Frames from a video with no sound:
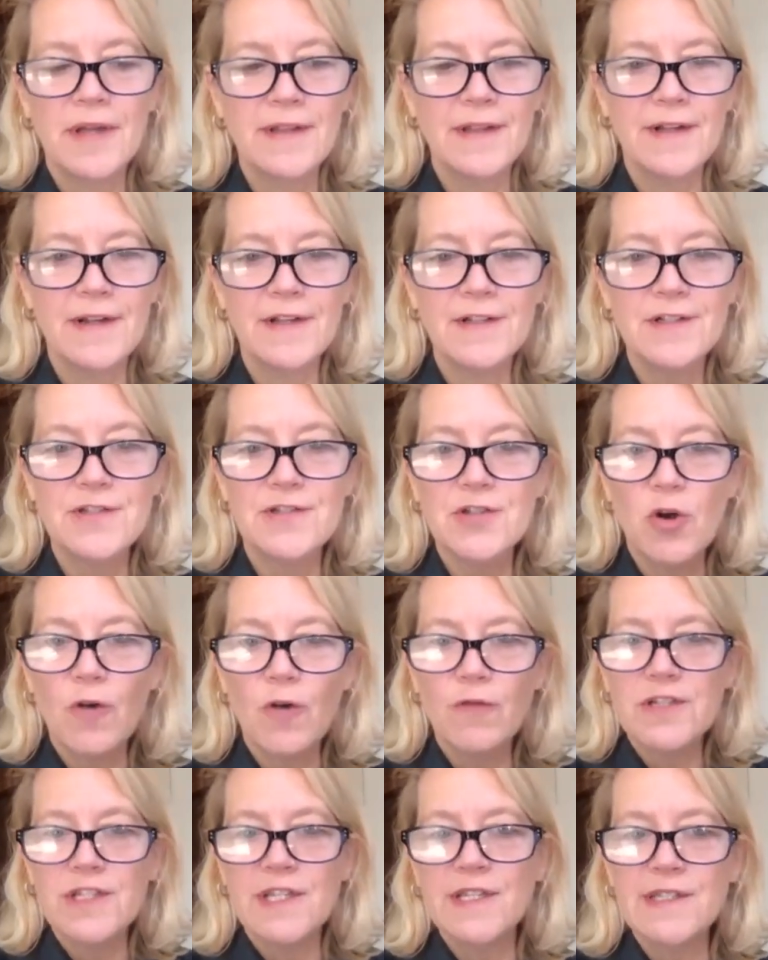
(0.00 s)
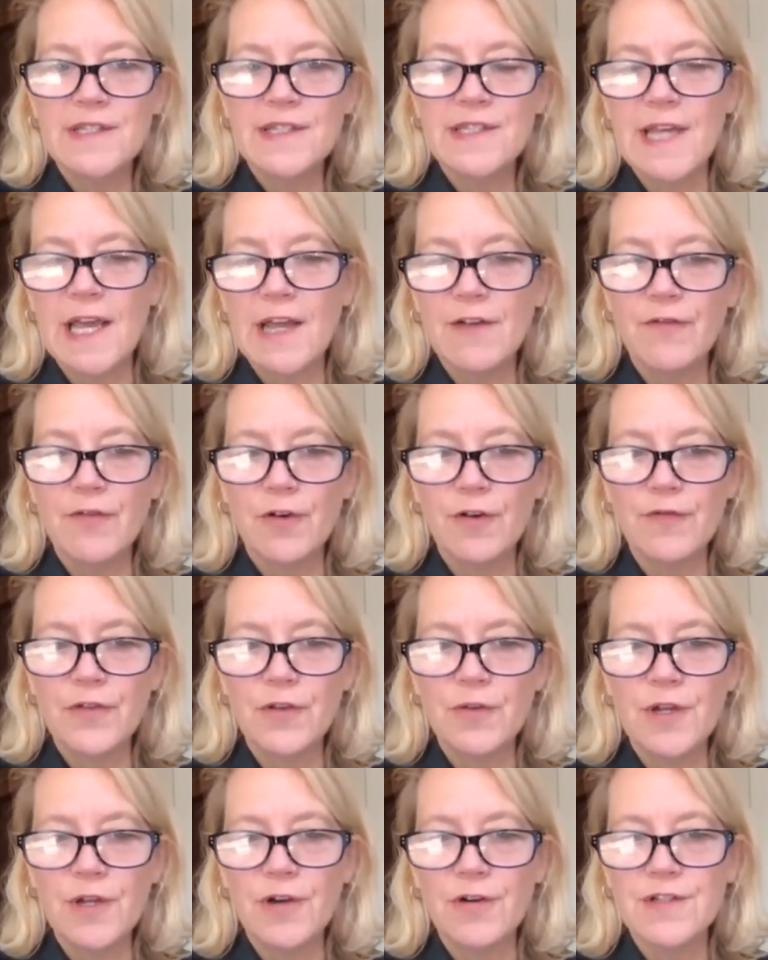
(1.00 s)
they didn't just go overseas and stay for a
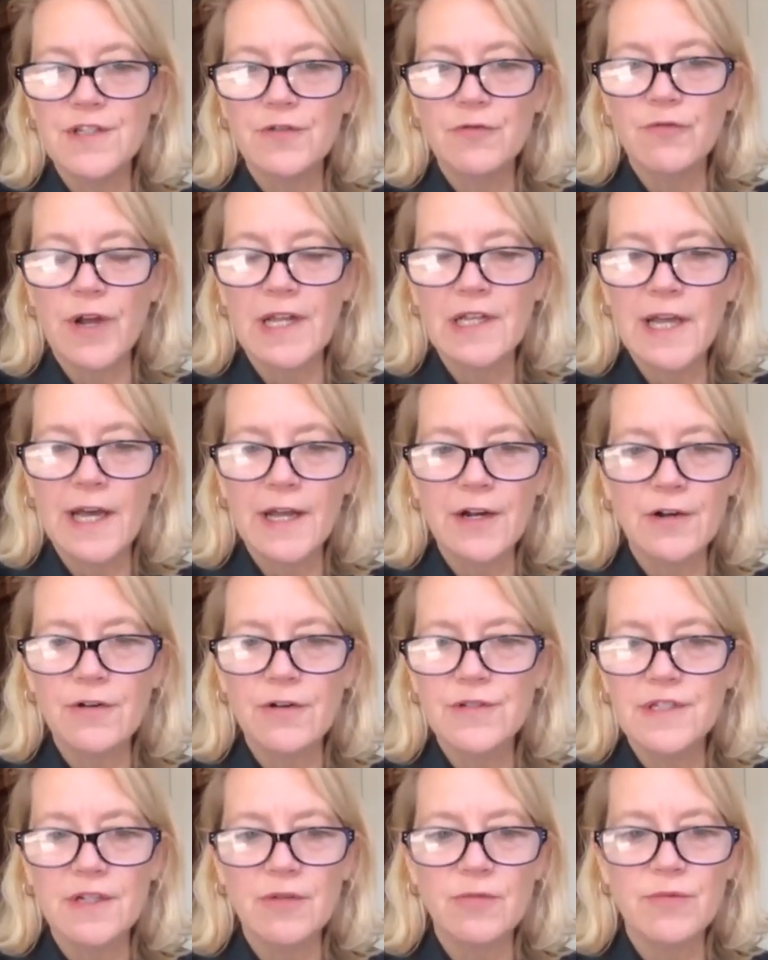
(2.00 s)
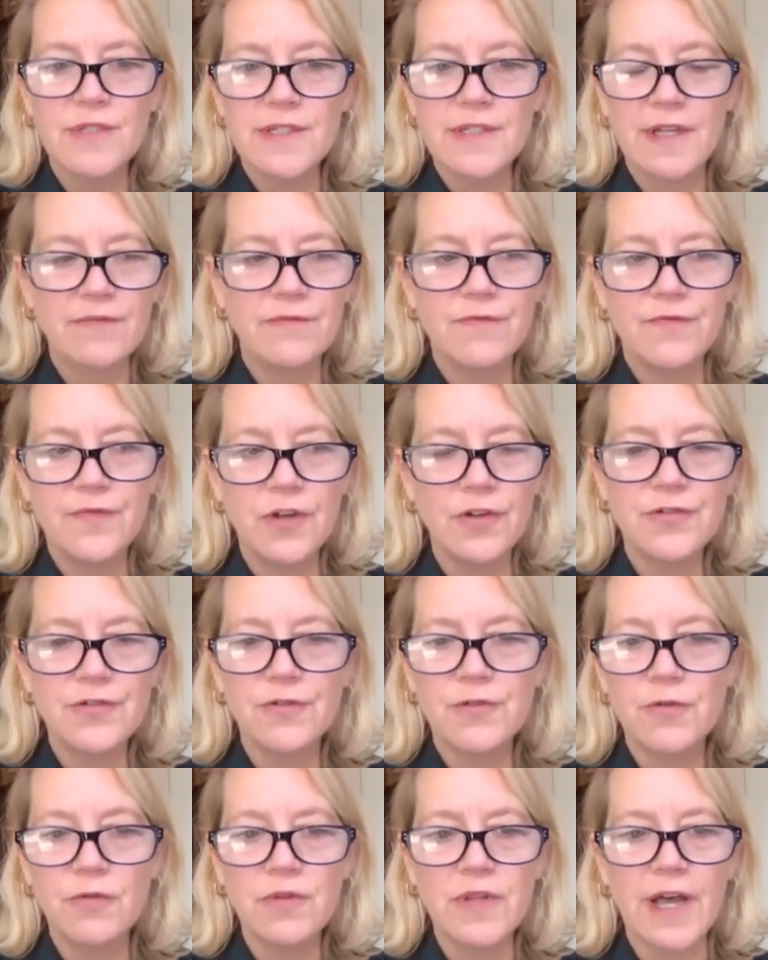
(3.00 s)
few years and write letters and it was like
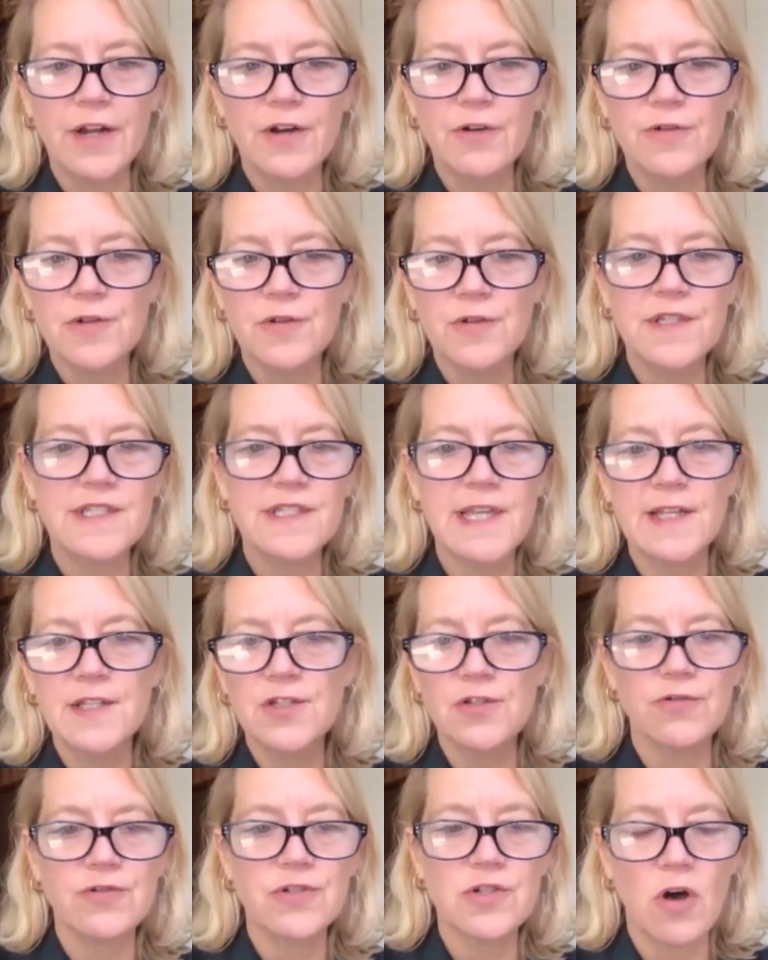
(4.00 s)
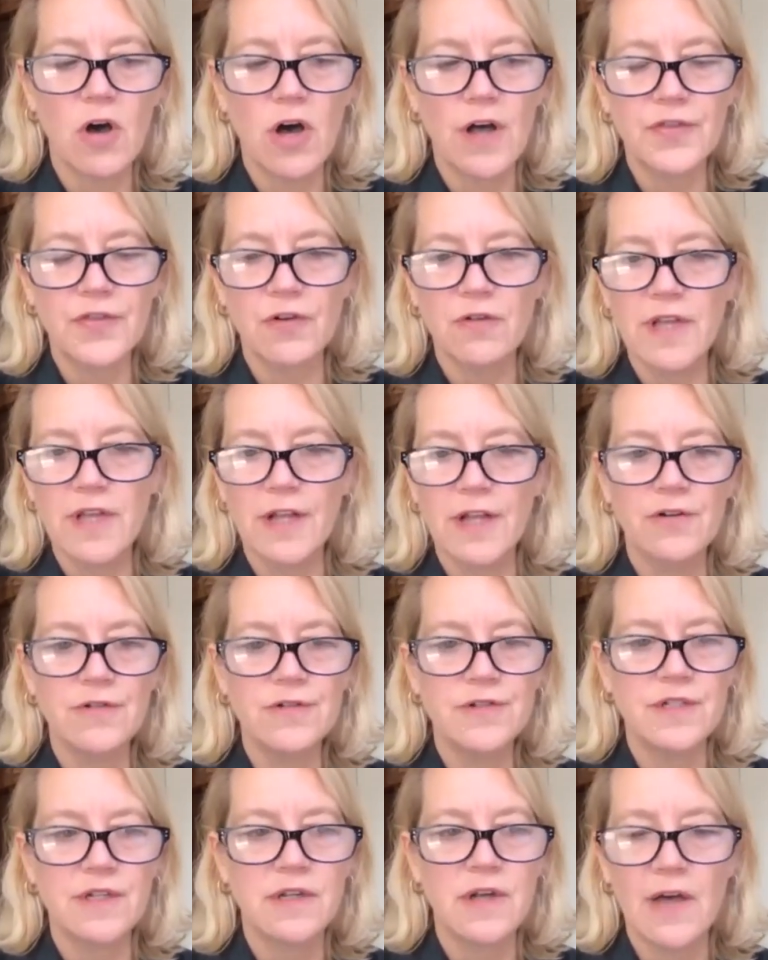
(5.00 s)
filtered through letters or the censors caught their
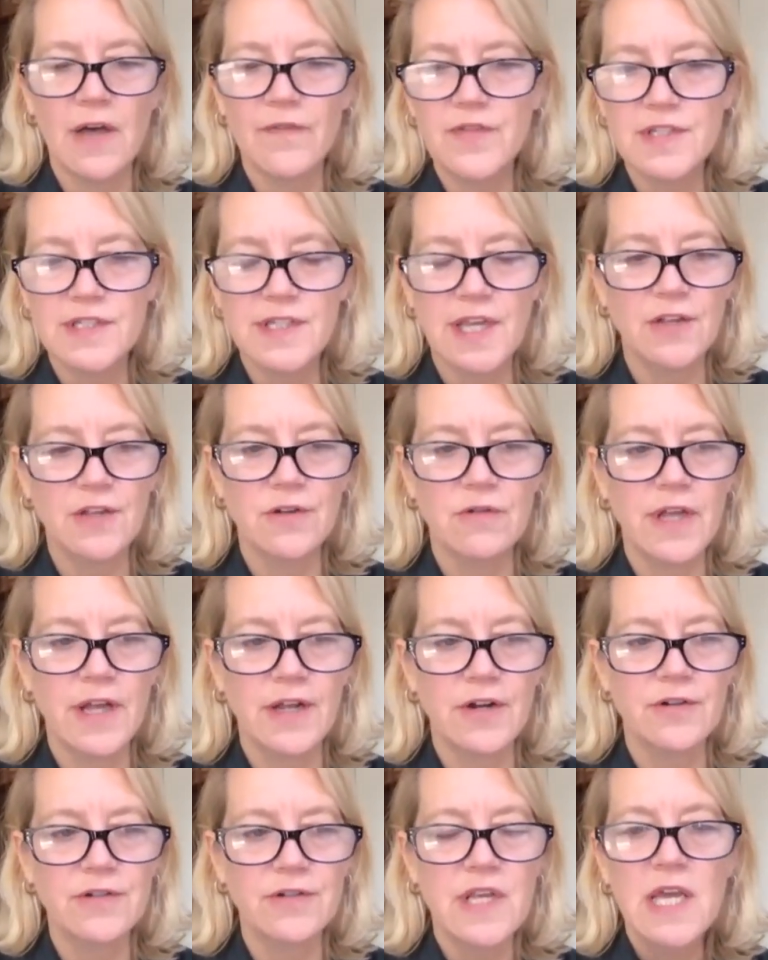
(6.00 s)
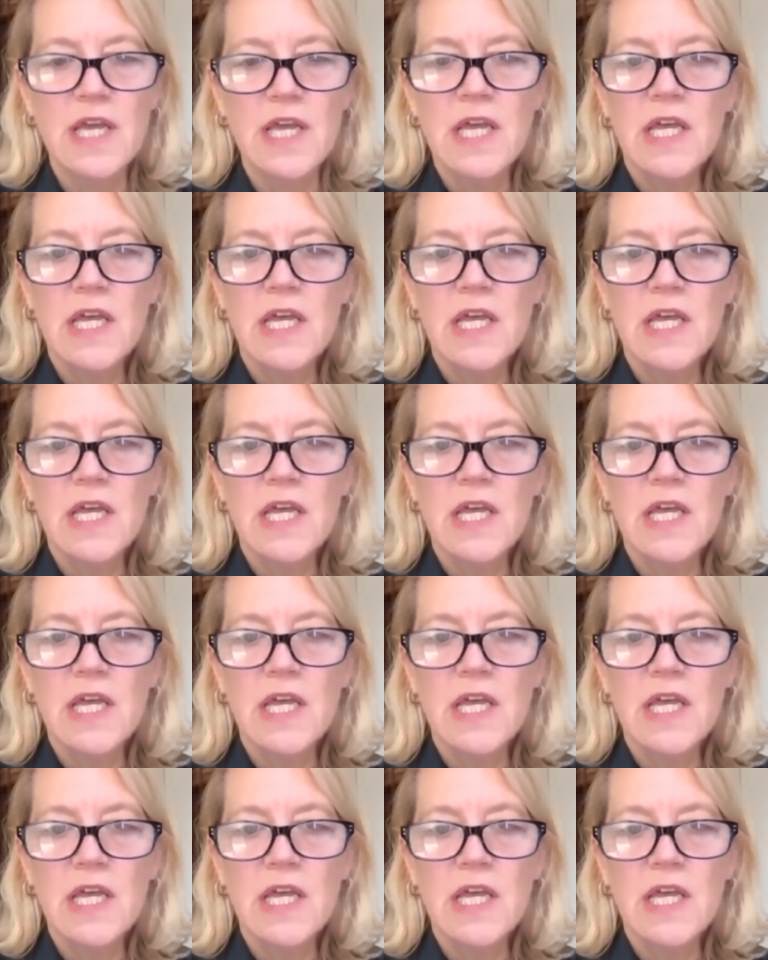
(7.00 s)
letters and confiscated their letters